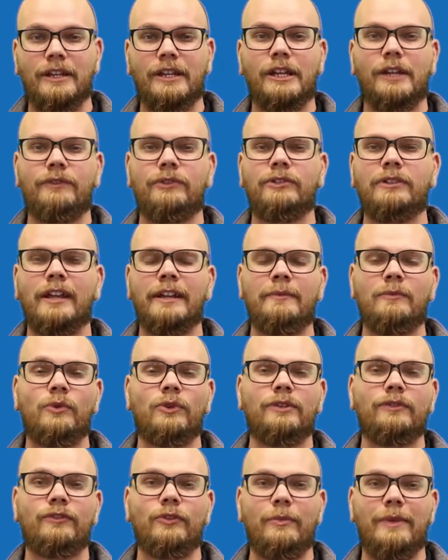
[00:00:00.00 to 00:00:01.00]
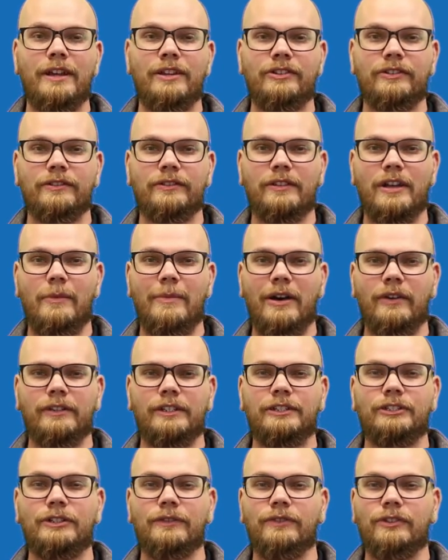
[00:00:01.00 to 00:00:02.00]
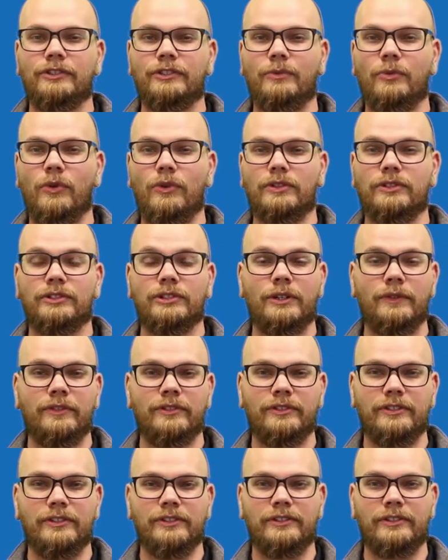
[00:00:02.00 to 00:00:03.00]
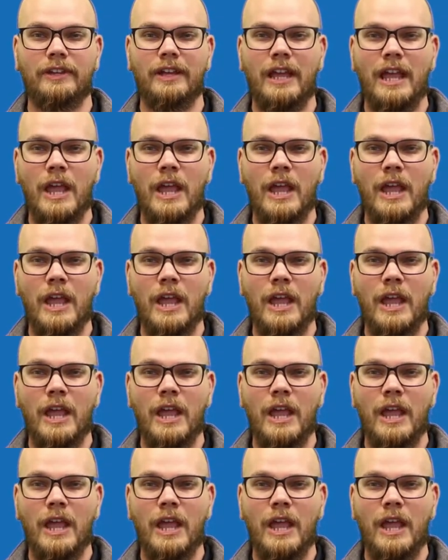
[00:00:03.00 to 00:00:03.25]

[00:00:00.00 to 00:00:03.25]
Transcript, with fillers: If you'd like more information about each of the support surfaces,